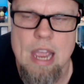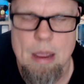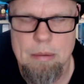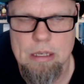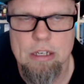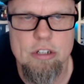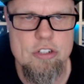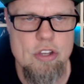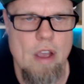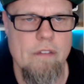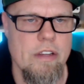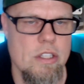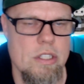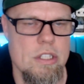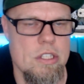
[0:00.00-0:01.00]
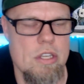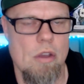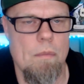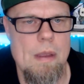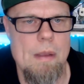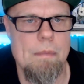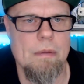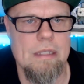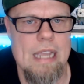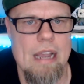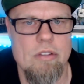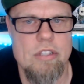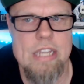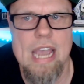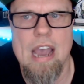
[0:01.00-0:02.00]
I mean, there's obviously still people
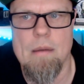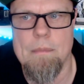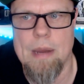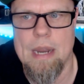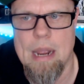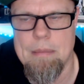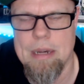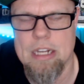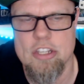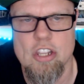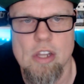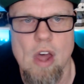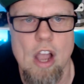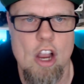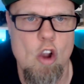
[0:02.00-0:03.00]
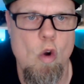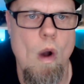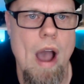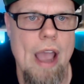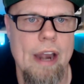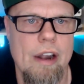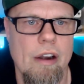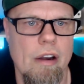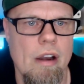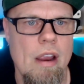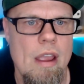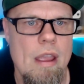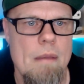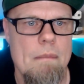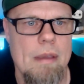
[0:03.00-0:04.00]
downtown, but I mean, it's a lot quieter
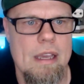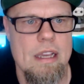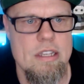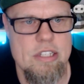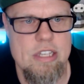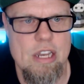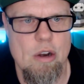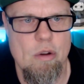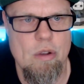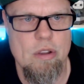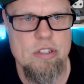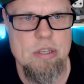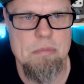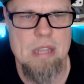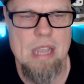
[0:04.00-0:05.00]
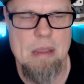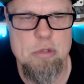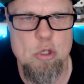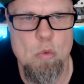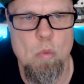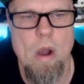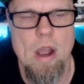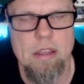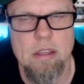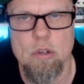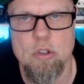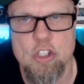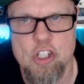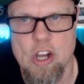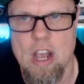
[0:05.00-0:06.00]
because, you know, sometimes you want
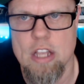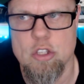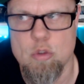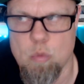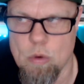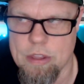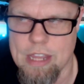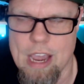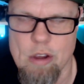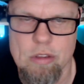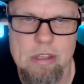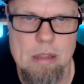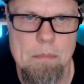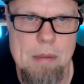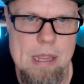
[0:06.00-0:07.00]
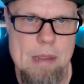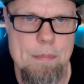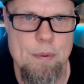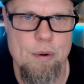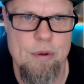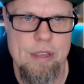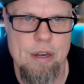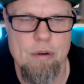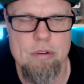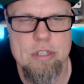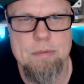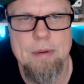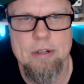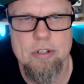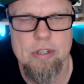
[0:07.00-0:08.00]
those shots without the people, you know,
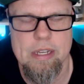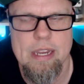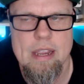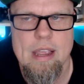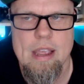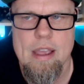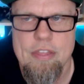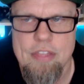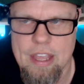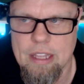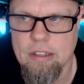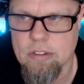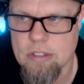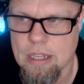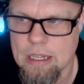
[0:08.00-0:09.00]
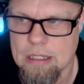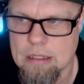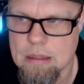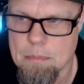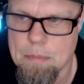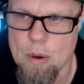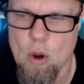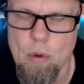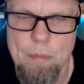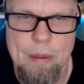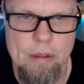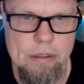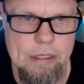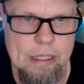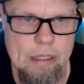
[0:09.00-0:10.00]
especially things like the Bow
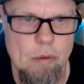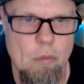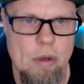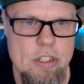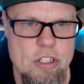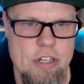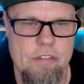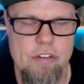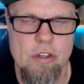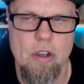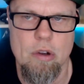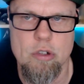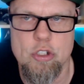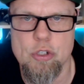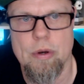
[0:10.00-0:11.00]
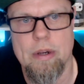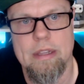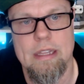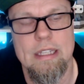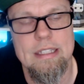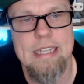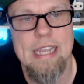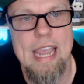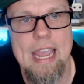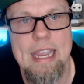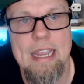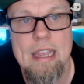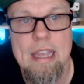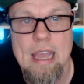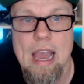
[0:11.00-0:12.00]
Building, which if you go during the
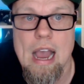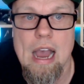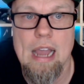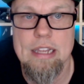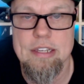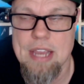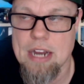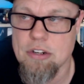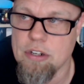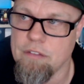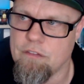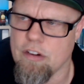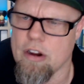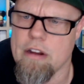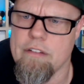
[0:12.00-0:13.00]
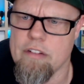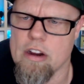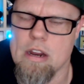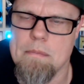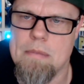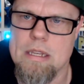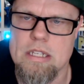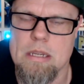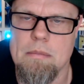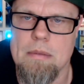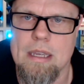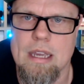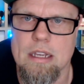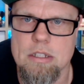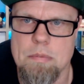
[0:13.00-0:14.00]
day is actually very, very busy
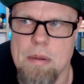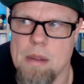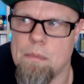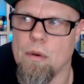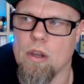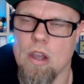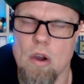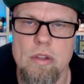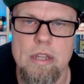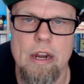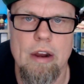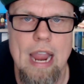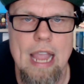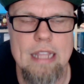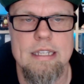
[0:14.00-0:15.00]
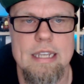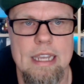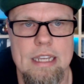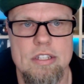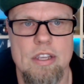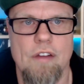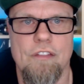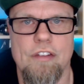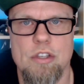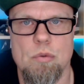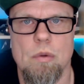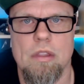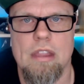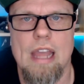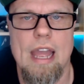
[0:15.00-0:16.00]
because people go there and take selfies
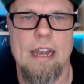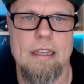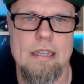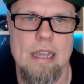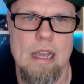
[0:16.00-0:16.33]
with that